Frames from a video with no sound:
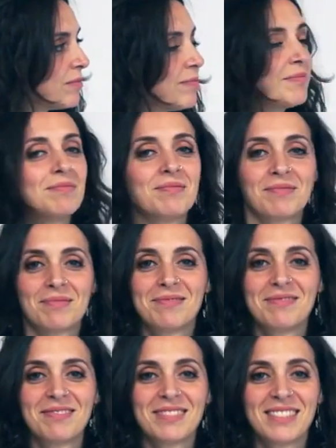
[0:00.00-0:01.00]

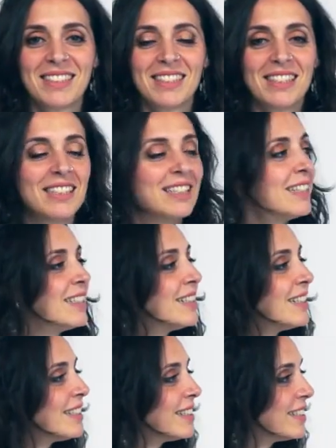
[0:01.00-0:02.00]

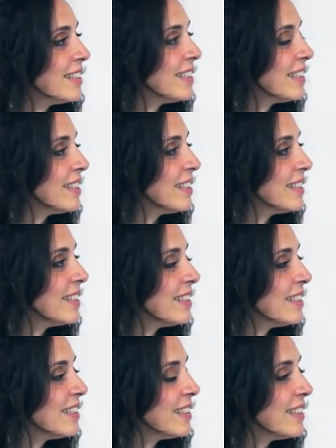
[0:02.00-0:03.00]

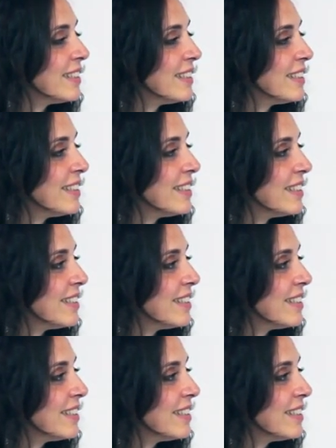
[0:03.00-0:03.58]
(not speaking)